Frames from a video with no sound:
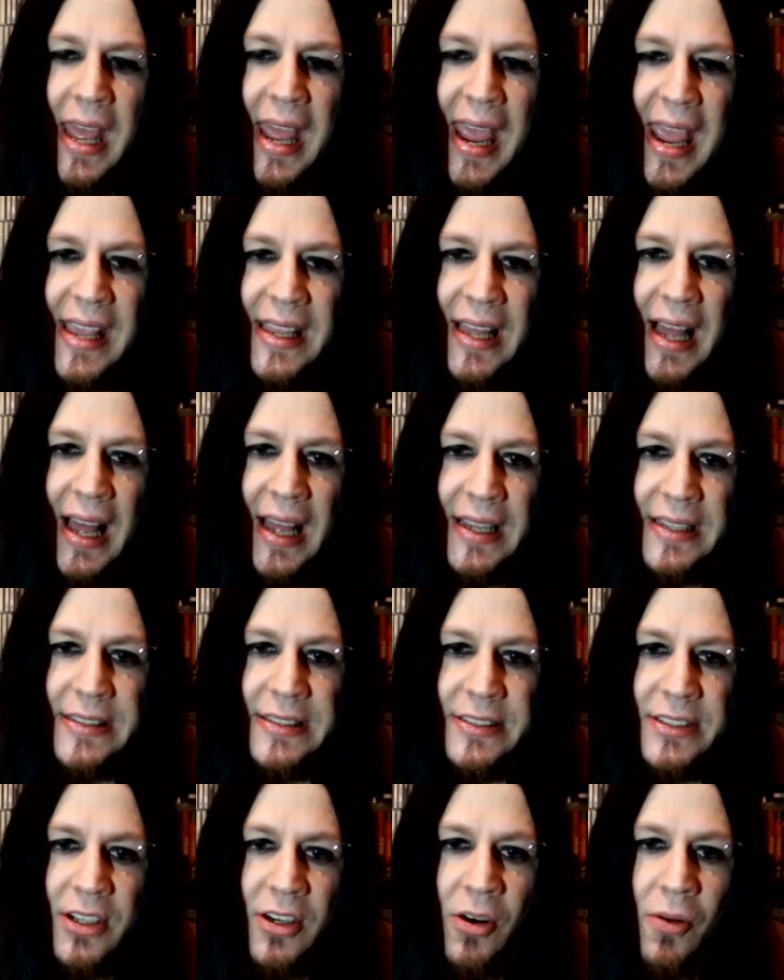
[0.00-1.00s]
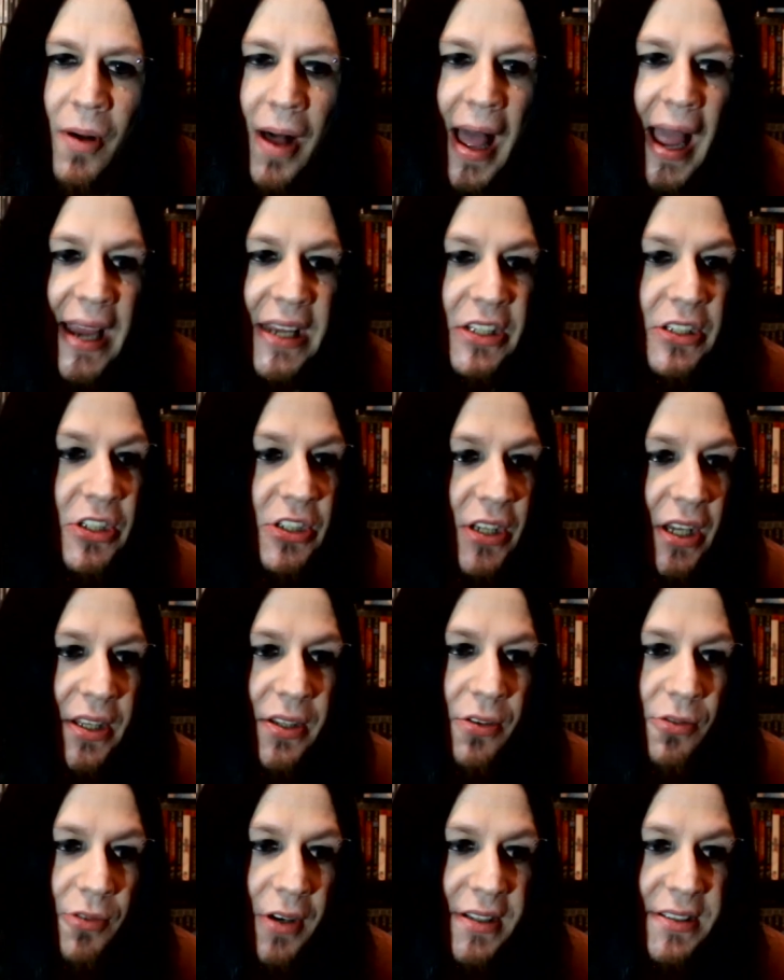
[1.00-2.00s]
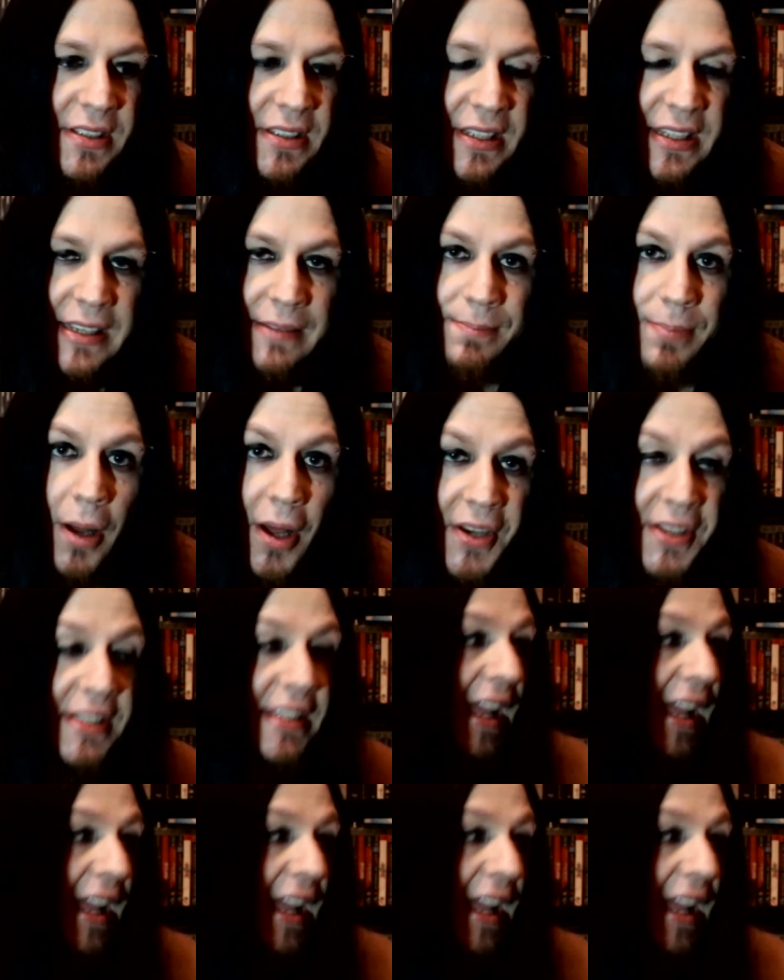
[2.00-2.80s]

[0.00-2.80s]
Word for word: Hey guys, so I just recently bought a